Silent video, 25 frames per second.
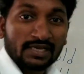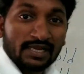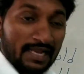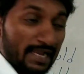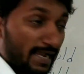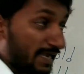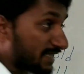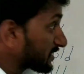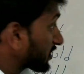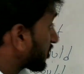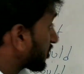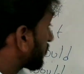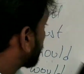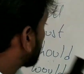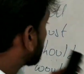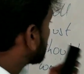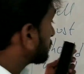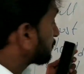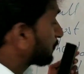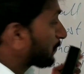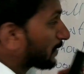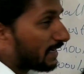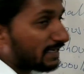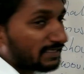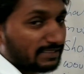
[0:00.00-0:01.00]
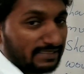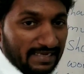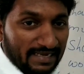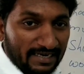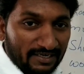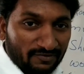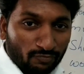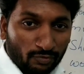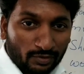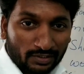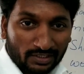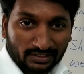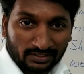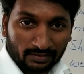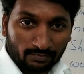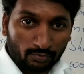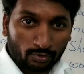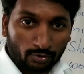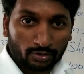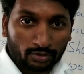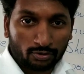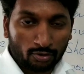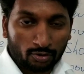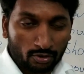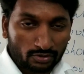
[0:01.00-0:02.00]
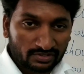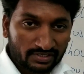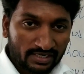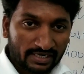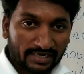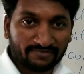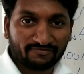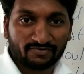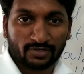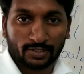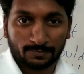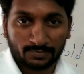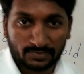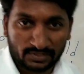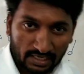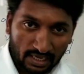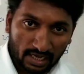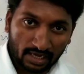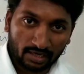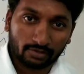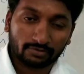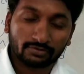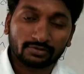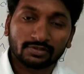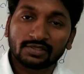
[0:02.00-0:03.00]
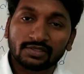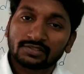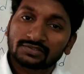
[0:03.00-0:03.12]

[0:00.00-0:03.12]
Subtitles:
As I've explained that, what are the modal auxiliary verbs now,